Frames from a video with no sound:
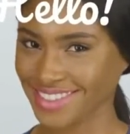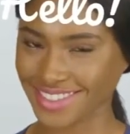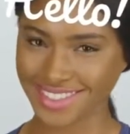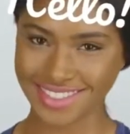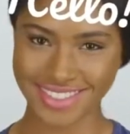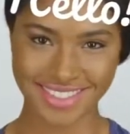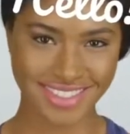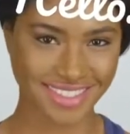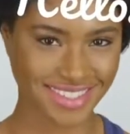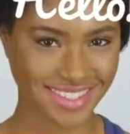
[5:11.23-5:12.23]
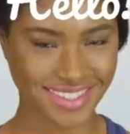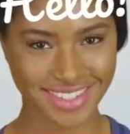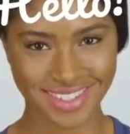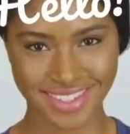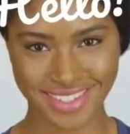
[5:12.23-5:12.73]
It'll be another scene
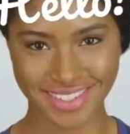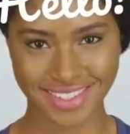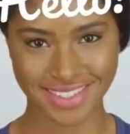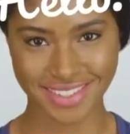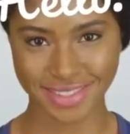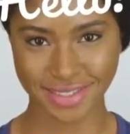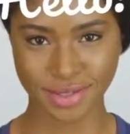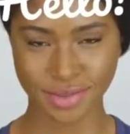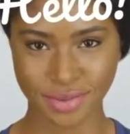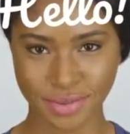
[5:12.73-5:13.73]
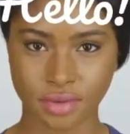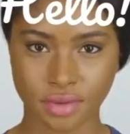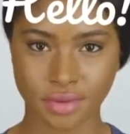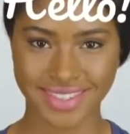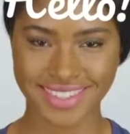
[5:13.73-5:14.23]
object. This will be
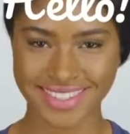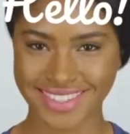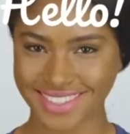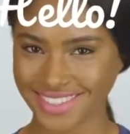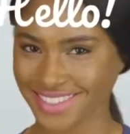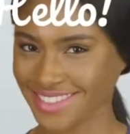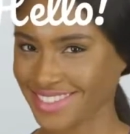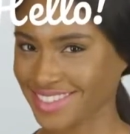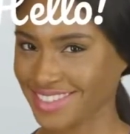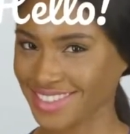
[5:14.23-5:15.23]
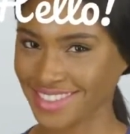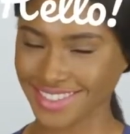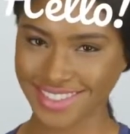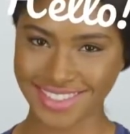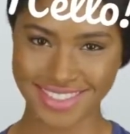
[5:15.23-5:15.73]
text to image. So
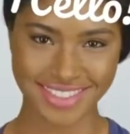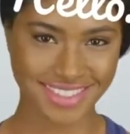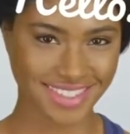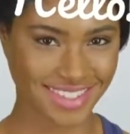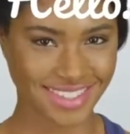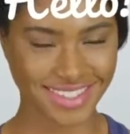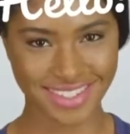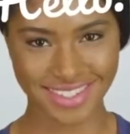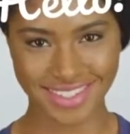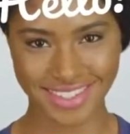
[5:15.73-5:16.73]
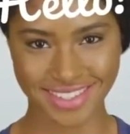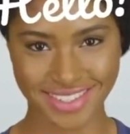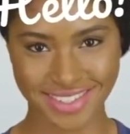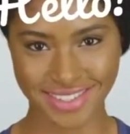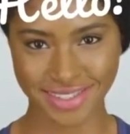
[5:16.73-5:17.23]
this is going to be our base
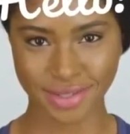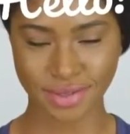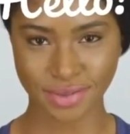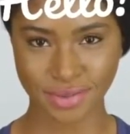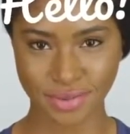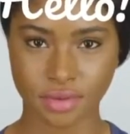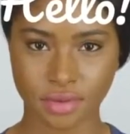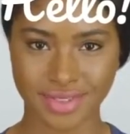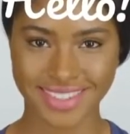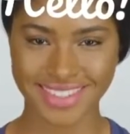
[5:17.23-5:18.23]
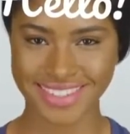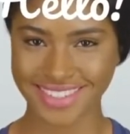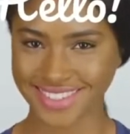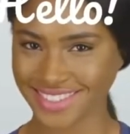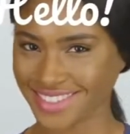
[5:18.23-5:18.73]
image. So in this
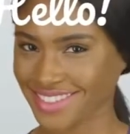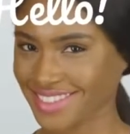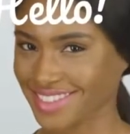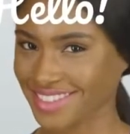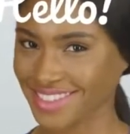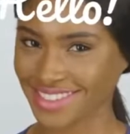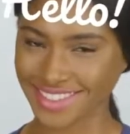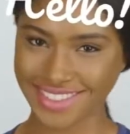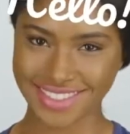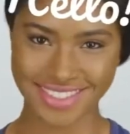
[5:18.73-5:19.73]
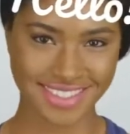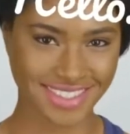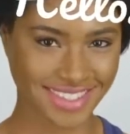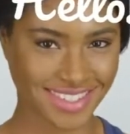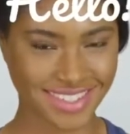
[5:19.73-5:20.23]
case, image one.
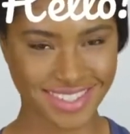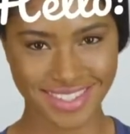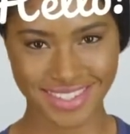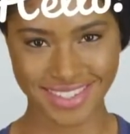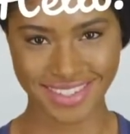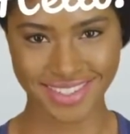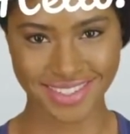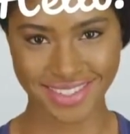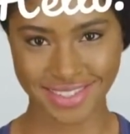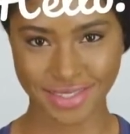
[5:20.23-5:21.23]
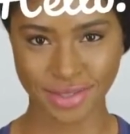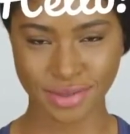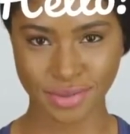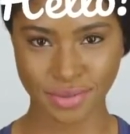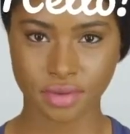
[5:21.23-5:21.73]
Uh, that's what we're going to be
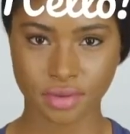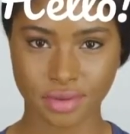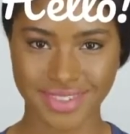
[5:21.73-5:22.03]
duplicating.